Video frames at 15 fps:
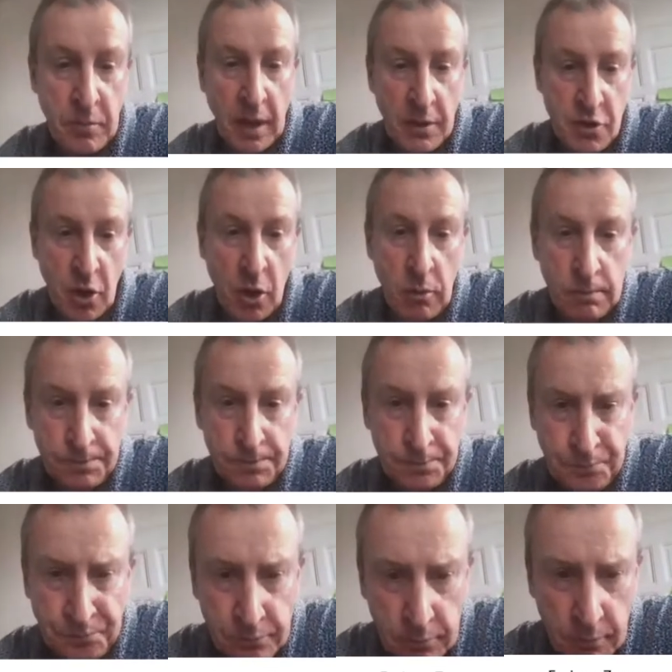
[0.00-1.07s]
So
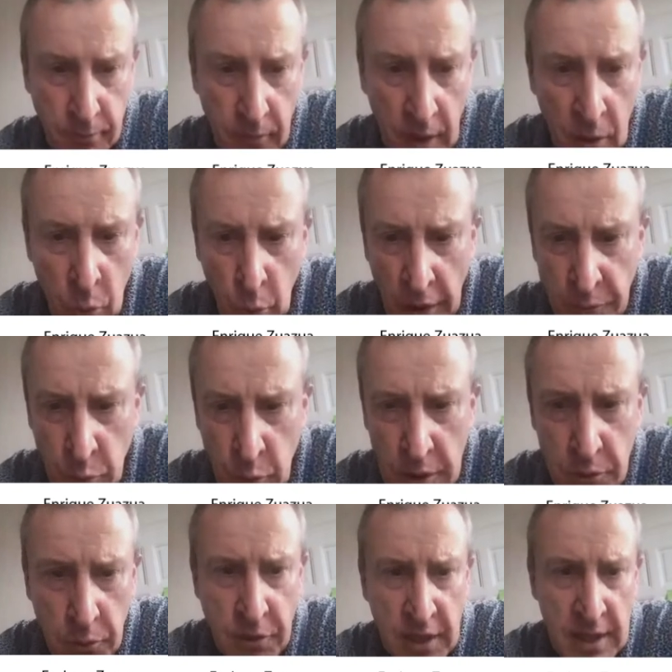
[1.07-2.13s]
when we
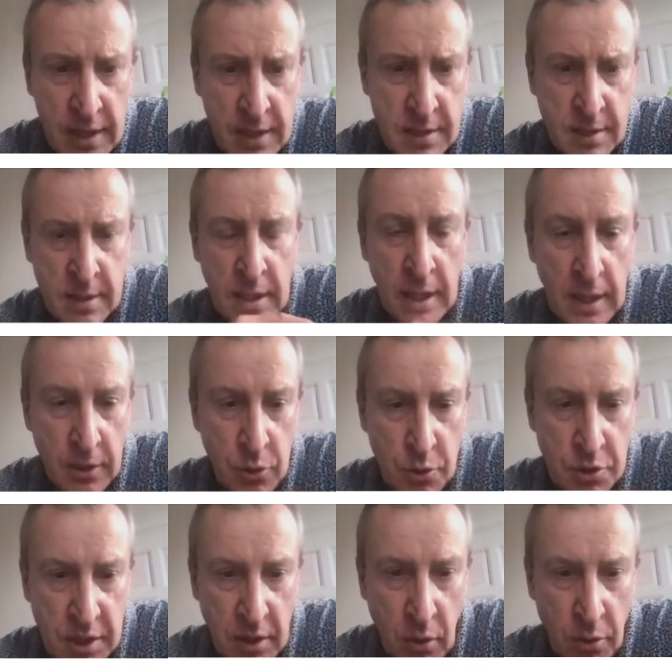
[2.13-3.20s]
do this, you
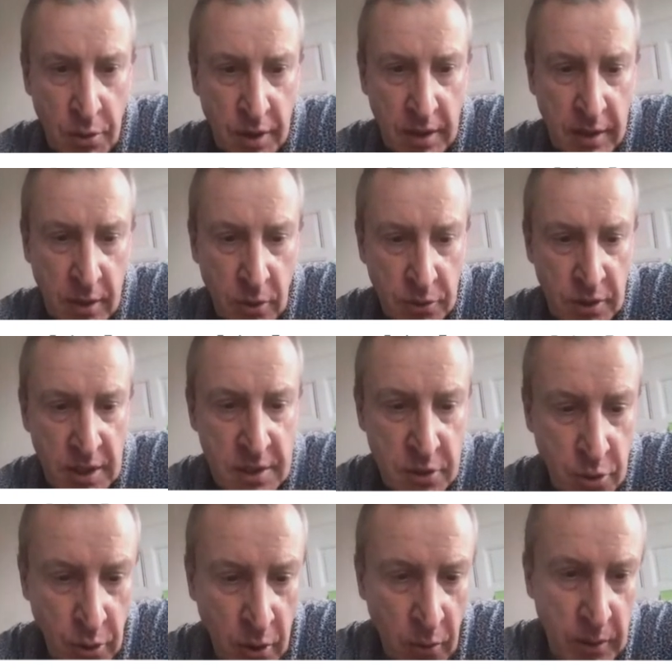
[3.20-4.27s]
see already on this
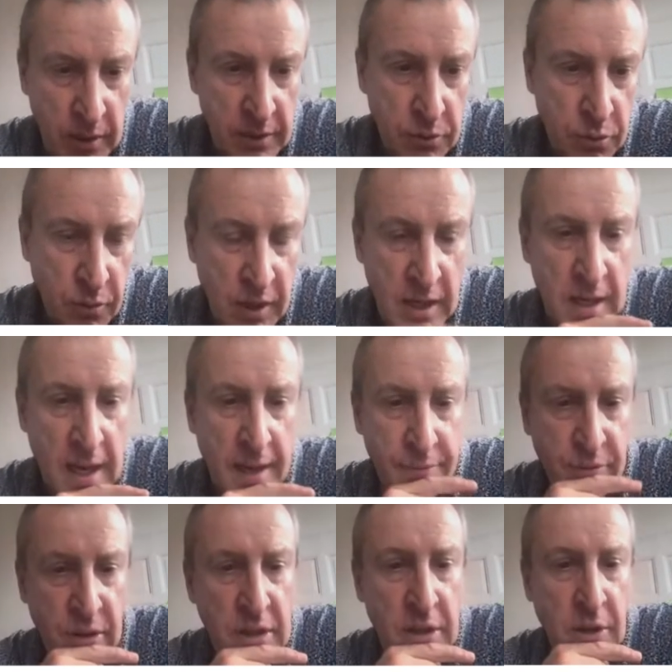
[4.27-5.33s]
drawing to the left
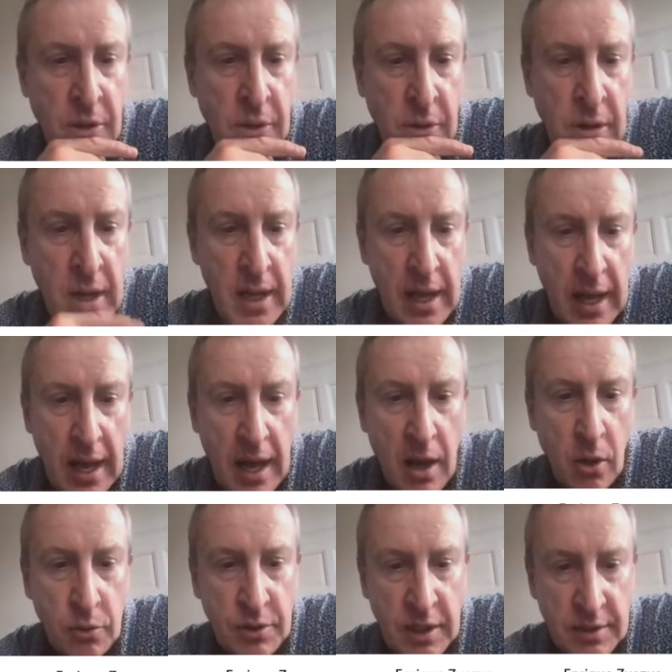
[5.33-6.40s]
here,
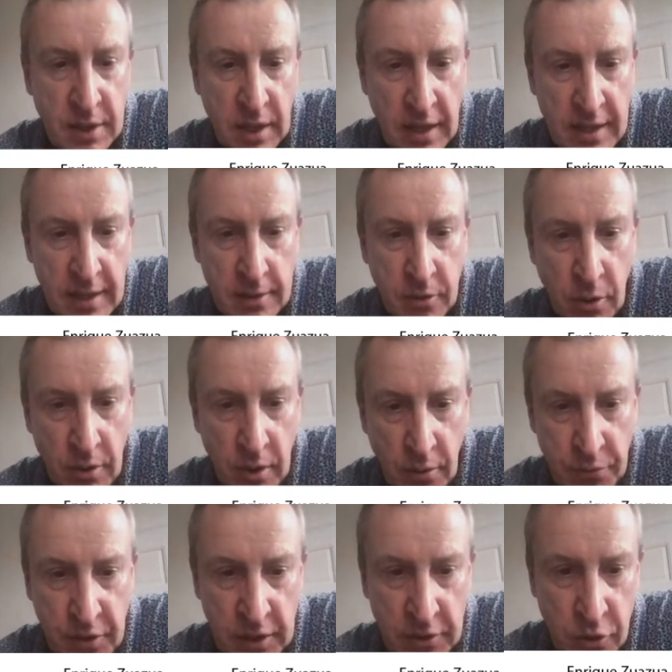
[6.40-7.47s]
how the trajectory
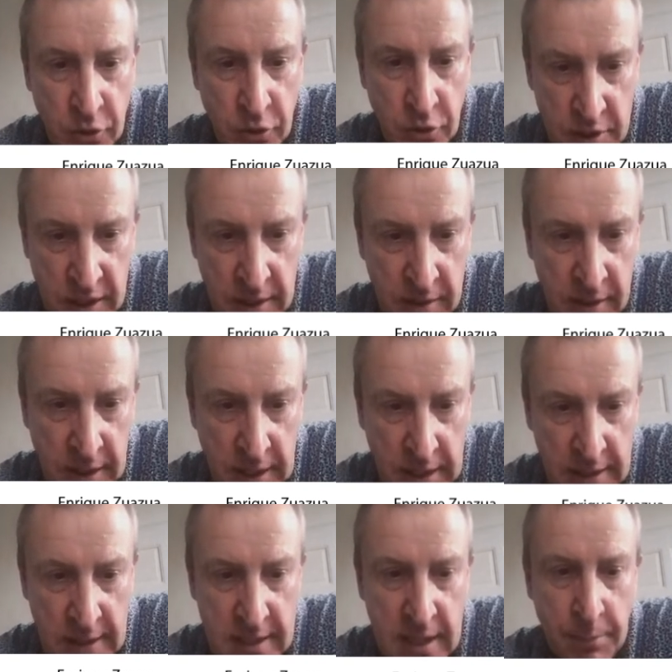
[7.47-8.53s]
of the dogs in the
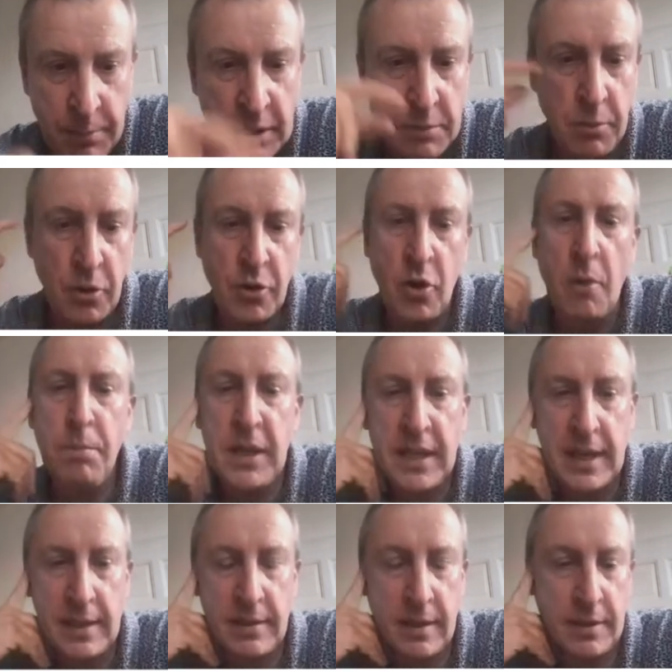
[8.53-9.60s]
end is a bit more
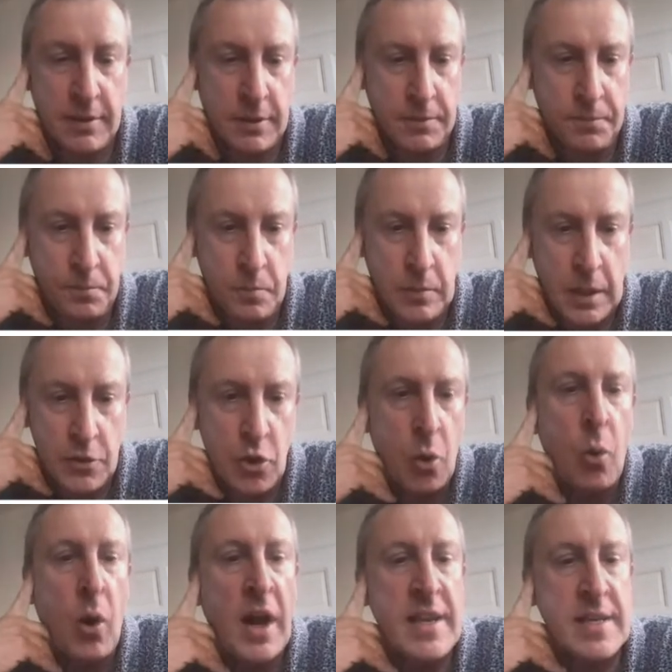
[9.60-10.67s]
complicated. So
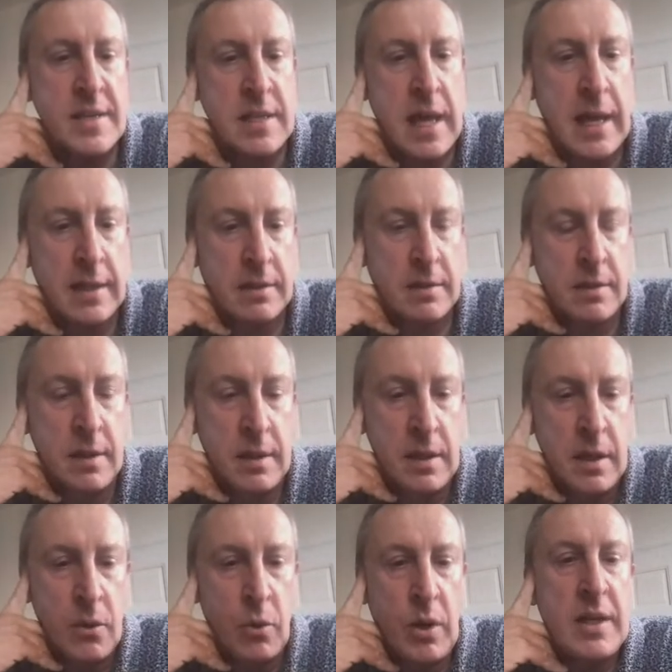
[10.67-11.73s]
why is that?
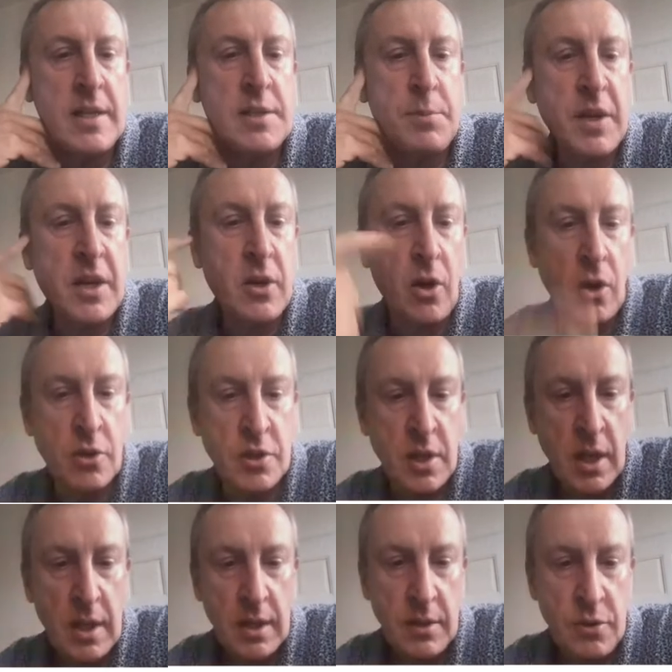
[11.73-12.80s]
Well, it's because
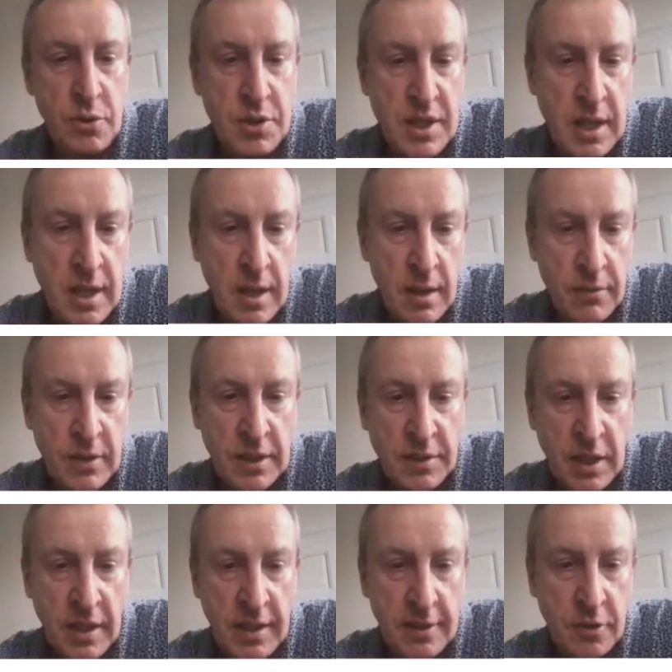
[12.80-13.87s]
you see the
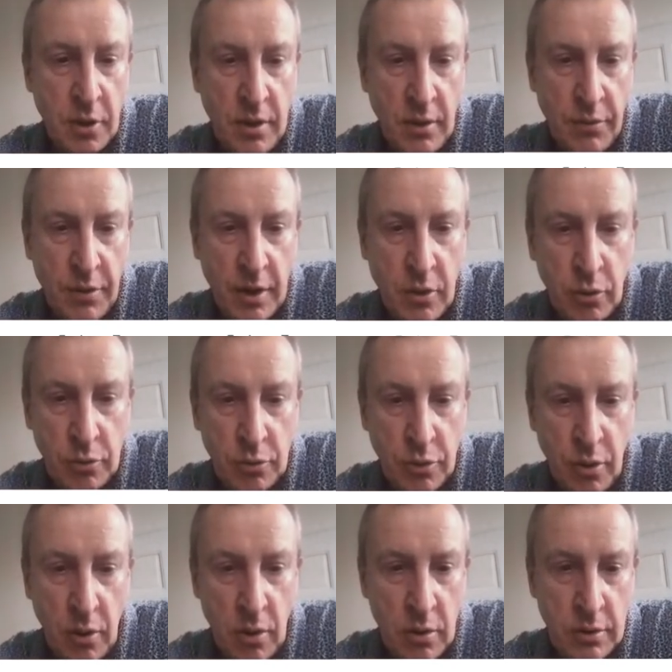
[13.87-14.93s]
trajectory of the
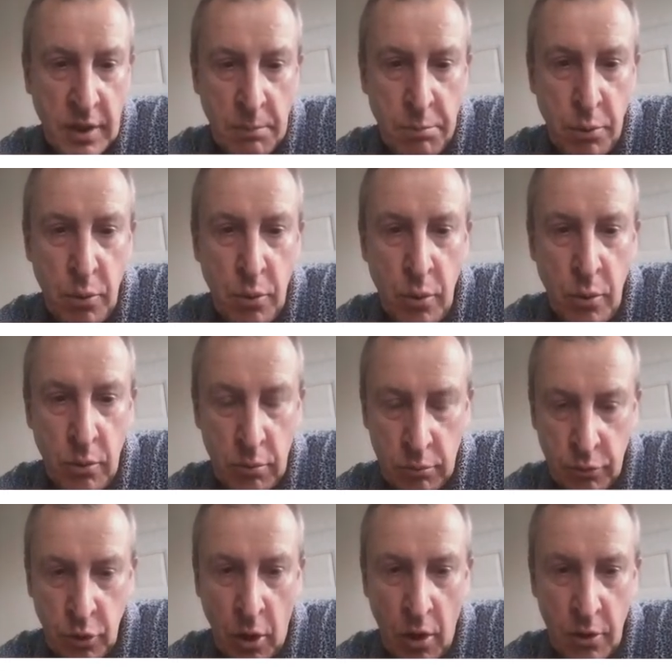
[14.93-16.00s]
control, the blue
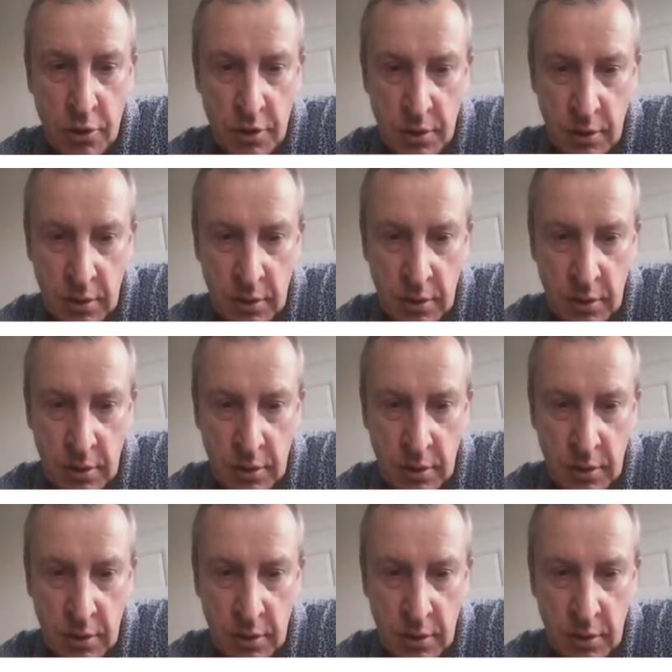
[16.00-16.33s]
dogs,